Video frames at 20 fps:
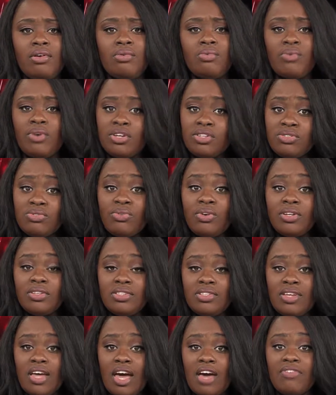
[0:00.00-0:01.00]
Restaurant
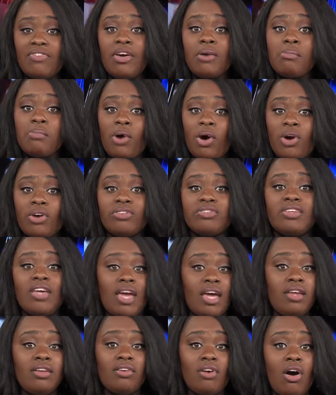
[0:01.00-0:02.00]
staff at bars
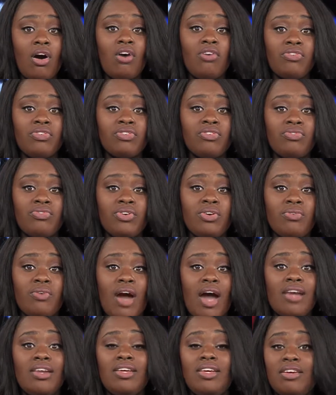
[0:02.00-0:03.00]
can call for the free ride